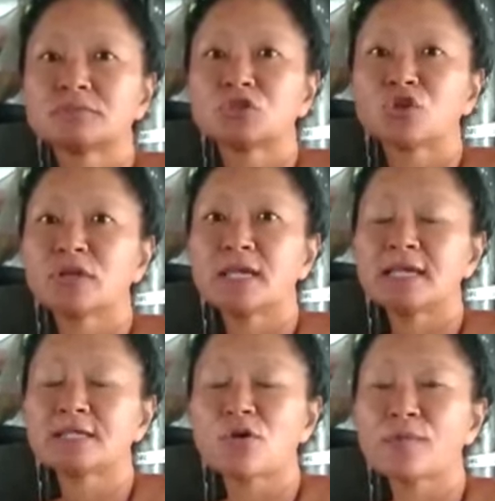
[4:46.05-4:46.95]

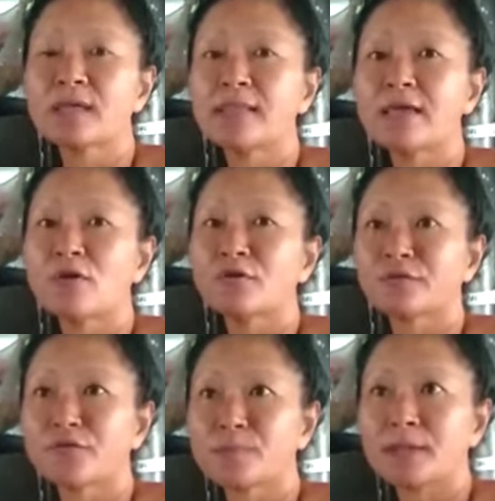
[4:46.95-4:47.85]
Turkey is only a layover
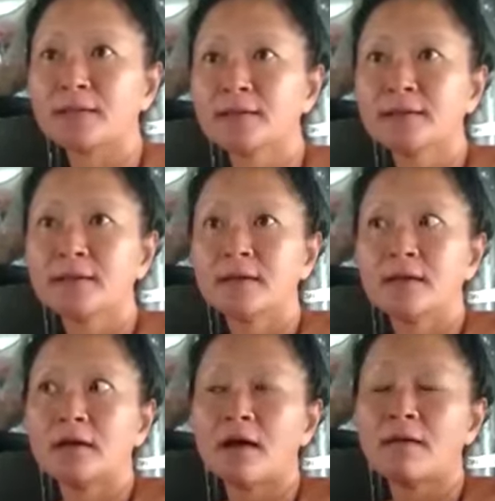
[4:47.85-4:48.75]
for me.
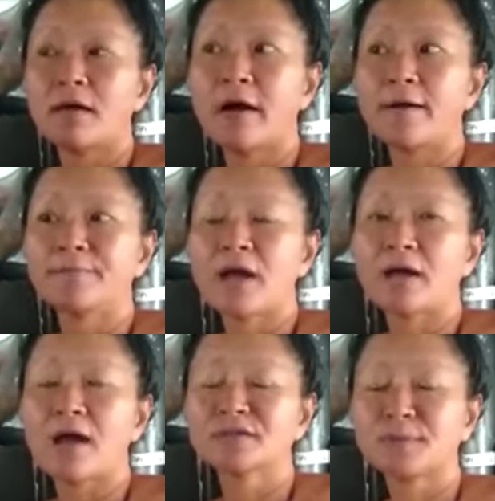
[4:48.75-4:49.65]
I
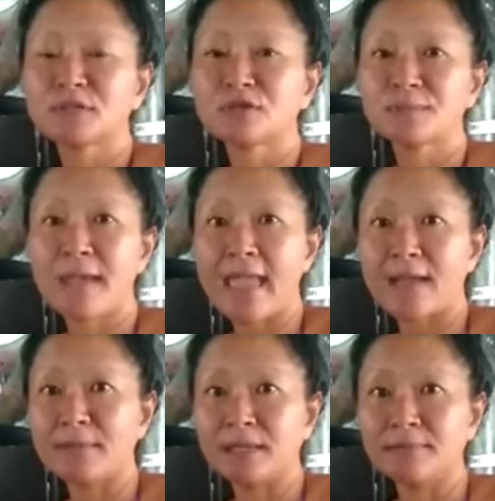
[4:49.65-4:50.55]
was supposed to go to
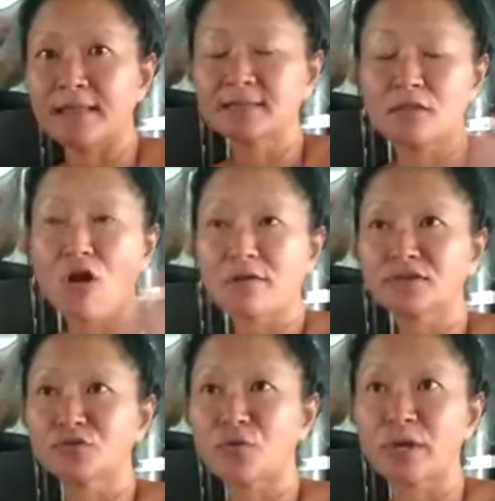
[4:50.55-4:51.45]
Miami, but that's a long
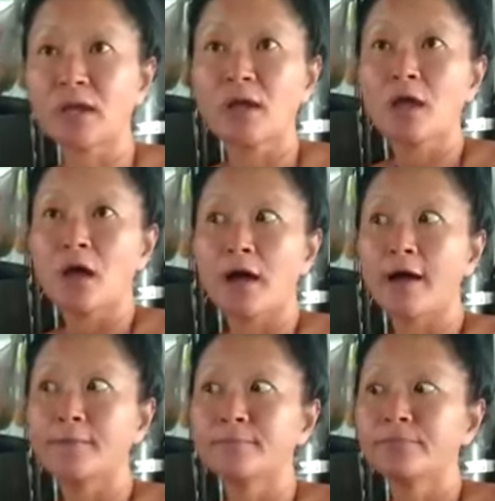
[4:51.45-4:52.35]
story.
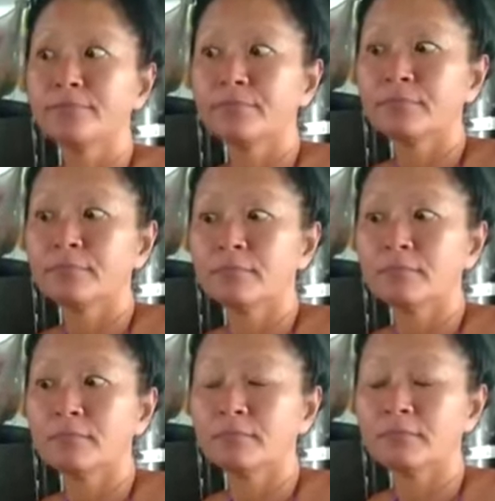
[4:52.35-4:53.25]
But
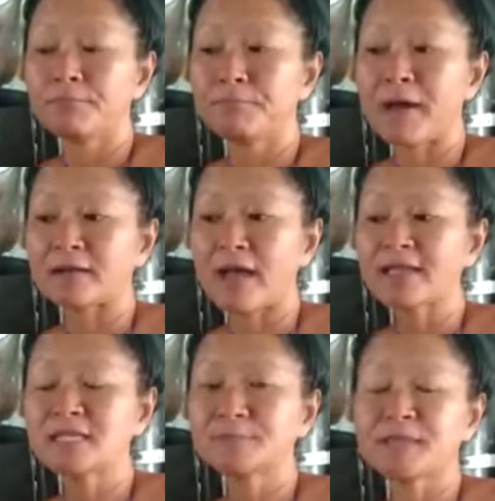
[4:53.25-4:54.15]
I
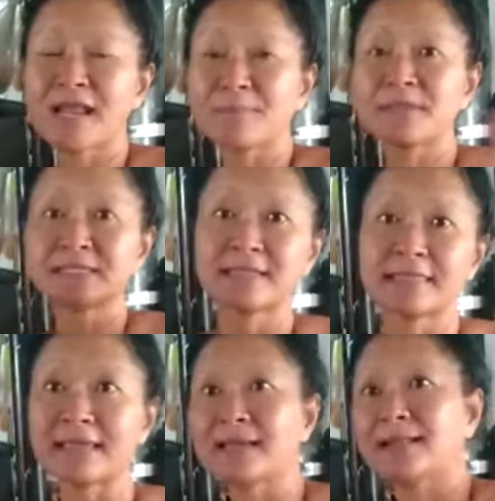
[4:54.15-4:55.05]
could just pretend I missed the
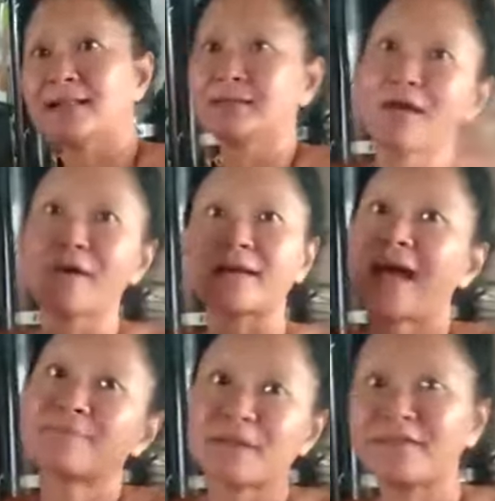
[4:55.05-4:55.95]
thing and then go. I
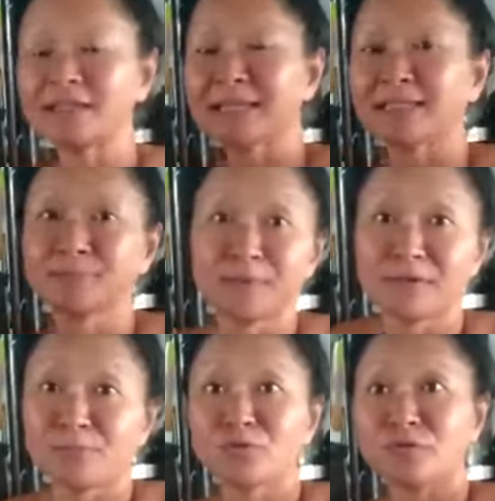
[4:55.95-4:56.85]
have my visa, it's been
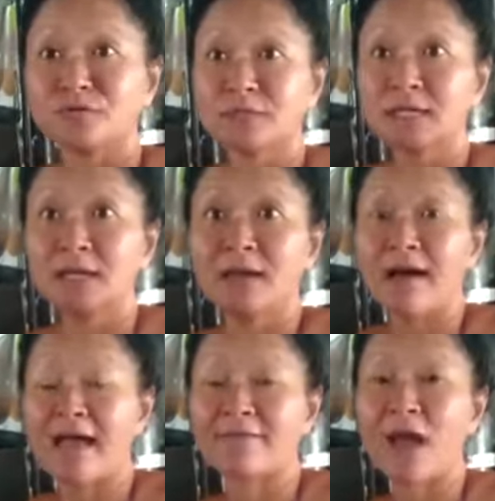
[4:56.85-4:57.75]
approved. Mm.
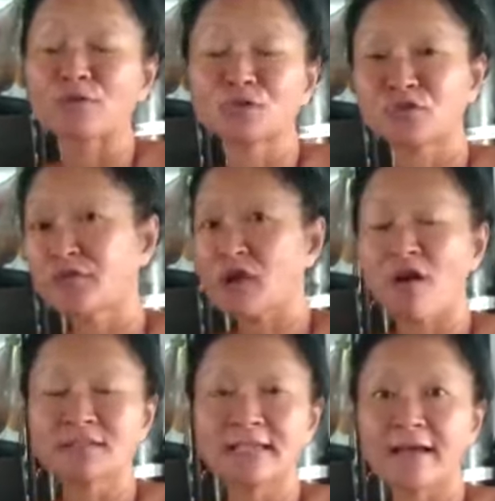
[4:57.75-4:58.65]
I have couch surfing
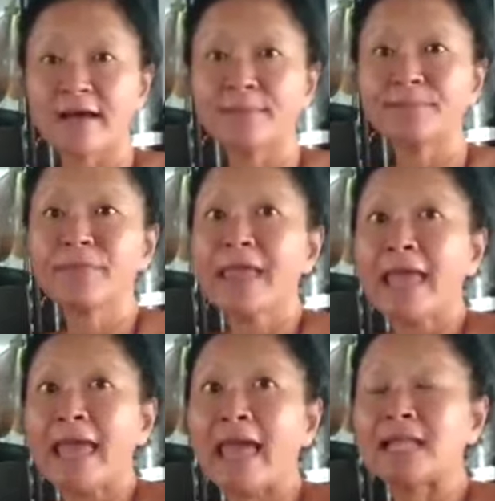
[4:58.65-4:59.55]
all set up.
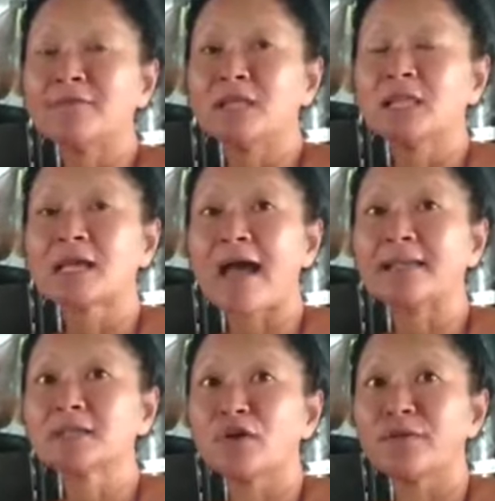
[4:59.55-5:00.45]
And even the
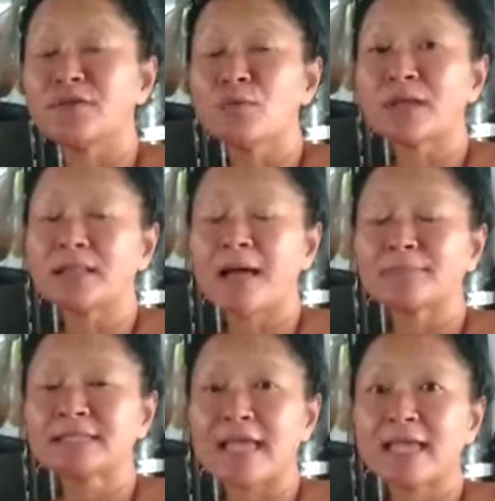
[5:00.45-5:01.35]
guys go, if you want
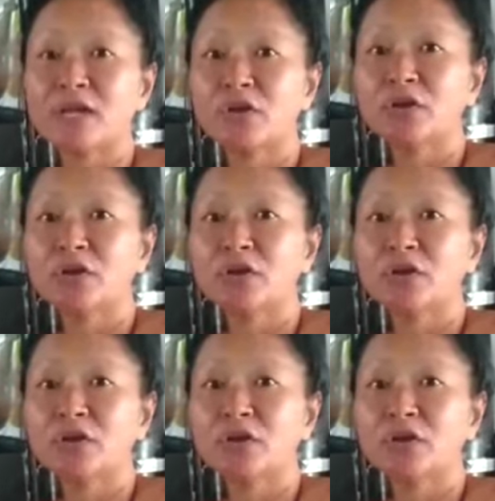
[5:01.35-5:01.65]
to stay here.